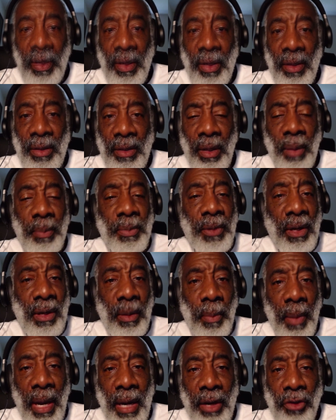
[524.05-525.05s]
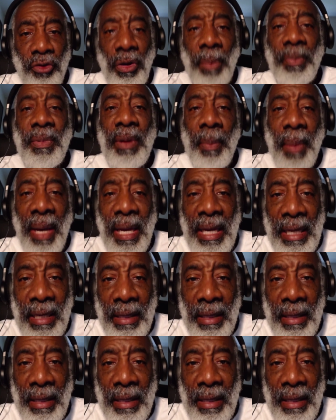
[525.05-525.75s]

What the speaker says: Some talked about dryptomania.